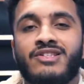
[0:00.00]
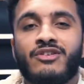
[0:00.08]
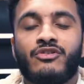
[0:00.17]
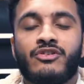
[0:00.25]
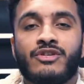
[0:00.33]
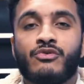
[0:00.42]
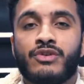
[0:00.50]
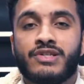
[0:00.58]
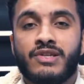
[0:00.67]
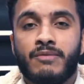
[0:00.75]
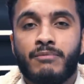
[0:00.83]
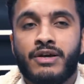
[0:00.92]
dish is
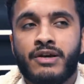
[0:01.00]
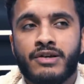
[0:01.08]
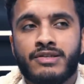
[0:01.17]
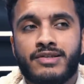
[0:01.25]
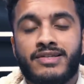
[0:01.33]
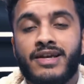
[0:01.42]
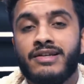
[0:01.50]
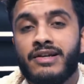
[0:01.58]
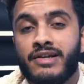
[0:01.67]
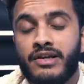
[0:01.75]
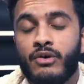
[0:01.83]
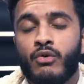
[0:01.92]
interesting because
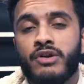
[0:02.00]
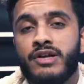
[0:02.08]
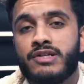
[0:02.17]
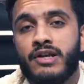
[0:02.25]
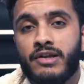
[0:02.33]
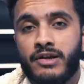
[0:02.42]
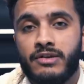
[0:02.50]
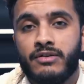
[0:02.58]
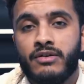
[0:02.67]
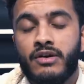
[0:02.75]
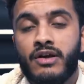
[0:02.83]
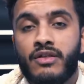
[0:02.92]
technically it already is halal.
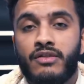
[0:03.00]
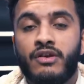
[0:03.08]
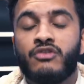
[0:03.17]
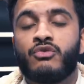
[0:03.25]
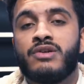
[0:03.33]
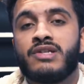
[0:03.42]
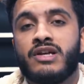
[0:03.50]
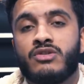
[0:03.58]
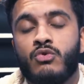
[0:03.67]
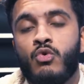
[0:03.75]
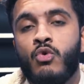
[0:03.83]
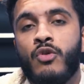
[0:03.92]
The issue is that it's
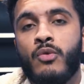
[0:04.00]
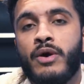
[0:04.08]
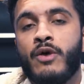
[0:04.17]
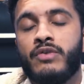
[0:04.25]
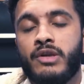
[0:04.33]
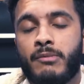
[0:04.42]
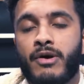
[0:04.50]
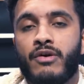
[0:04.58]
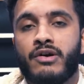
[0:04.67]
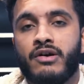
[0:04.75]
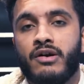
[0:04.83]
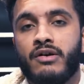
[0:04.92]
all the way over in
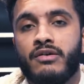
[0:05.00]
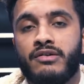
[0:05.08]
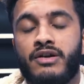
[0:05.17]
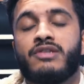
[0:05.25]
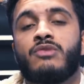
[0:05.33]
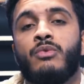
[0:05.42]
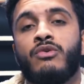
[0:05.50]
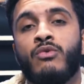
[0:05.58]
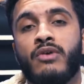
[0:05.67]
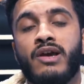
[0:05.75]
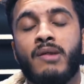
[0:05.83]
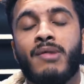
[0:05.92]
America. Yes, we're
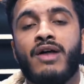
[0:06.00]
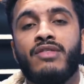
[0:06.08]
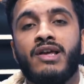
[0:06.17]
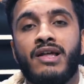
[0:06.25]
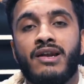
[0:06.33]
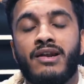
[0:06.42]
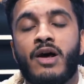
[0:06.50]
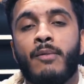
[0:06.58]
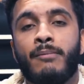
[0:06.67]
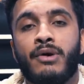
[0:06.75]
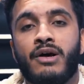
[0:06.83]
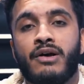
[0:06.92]
talking about the
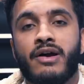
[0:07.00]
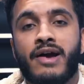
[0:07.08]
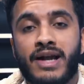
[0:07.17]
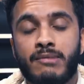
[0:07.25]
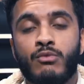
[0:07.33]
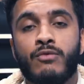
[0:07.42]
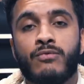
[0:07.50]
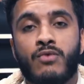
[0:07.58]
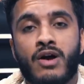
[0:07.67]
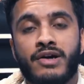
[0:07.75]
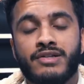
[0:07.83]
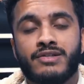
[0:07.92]
In-N-Out burger Animal
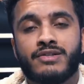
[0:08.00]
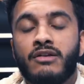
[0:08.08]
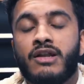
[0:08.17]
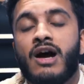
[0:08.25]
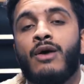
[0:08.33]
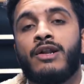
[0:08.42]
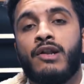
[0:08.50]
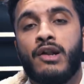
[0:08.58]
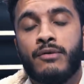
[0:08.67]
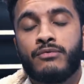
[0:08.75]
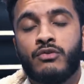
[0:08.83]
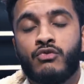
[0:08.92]
Fries. Now I'd
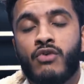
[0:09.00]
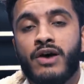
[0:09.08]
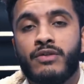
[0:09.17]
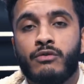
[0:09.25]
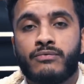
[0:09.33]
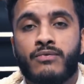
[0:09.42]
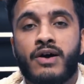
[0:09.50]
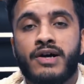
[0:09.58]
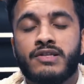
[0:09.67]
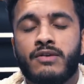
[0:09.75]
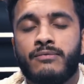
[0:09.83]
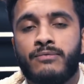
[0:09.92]
love to try those
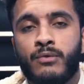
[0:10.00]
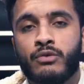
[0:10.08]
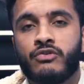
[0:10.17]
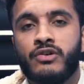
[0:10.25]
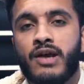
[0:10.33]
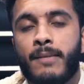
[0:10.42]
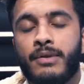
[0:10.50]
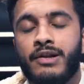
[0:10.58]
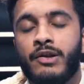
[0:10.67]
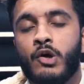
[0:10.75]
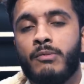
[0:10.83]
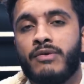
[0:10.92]
fries. Unfortunately, I'm a
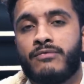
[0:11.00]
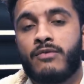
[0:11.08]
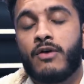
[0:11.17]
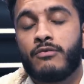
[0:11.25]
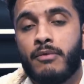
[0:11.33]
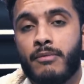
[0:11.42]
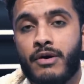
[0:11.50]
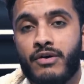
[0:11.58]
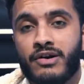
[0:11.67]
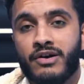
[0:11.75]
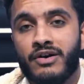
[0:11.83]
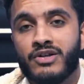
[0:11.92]
little bit far from
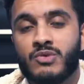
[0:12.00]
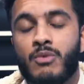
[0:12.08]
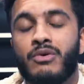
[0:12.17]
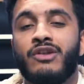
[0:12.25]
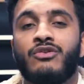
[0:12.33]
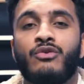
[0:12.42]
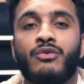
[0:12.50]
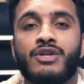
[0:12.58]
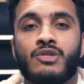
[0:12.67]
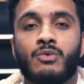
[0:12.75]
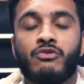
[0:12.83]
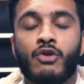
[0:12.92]
America, so what we're going to do
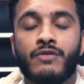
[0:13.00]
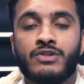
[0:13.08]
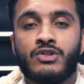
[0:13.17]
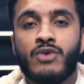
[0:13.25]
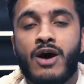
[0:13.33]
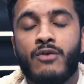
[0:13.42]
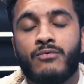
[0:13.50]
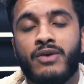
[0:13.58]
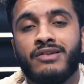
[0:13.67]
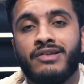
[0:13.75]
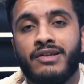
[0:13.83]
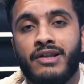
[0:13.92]
is switch over to our
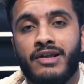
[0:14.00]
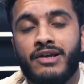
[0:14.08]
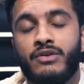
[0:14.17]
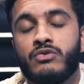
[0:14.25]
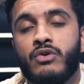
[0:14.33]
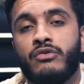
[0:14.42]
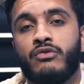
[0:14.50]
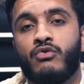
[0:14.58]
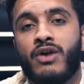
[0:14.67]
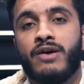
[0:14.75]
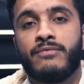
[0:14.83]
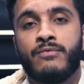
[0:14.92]
friend in LA who's going to
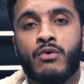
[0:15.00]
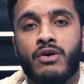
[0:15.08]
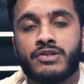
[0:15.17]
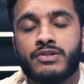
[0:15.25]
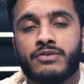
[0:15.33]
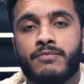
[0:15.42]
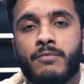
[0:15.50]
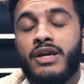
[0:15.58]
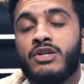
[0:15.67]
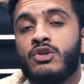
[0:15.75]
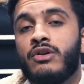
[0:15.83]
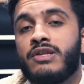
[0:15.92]
try it for us.
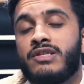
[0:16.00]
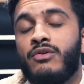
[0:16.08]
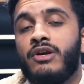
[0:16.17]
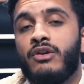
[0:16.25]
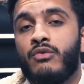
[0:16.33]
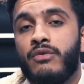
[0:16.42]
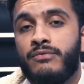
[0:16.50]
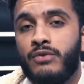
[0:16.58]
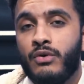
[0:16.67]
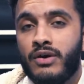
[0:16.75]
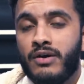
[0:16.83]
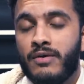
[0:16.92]
He's not necessarily going to
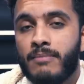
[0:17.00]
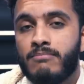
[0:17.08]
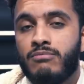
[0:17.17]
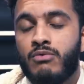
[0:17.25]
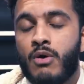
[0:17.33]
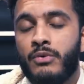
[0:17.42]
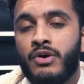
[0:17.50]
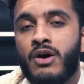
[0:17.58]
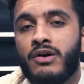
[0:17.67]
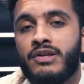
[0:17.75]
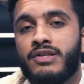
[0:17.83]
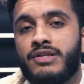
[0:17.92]
review it. What we are
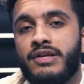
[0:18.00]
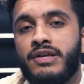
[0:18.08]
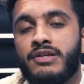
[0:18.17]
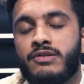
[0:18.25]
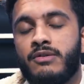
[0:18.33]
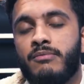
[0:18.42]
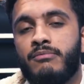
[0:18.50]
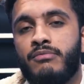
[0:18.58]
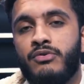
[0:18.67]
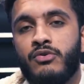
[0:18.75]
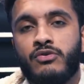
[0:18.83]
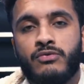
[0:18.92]
going to see is some
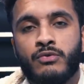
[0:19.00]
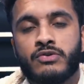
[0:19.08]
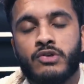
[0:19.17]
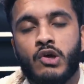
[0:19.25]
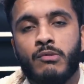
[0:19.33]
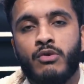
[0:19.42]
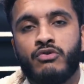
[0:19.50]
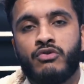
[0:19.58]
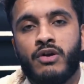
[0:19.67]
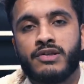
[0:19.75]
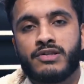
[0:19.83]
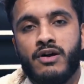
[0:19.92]
beautiful slow-mo
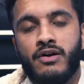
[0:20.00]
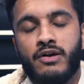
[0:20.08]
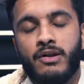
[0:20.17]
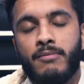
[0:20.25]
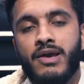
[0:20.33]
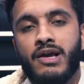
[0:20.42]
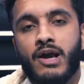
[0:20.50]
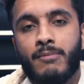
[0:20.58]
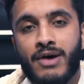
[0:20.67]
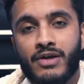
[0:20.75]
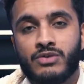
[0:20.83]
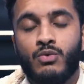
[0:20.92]
shots that are going to make our
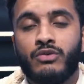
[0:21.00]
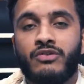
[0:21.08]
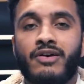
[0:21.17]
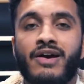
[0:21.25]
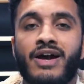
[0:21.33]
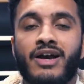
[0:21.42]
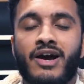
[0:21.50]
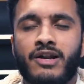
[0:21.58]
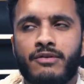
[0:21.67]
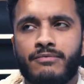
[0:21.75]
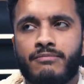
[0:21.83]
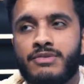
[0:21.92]
mouths water and kind
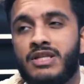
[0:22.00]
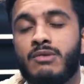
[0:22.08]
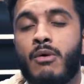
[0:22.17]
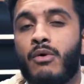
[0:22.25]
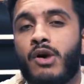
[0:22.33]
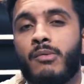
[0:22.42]
of see what we're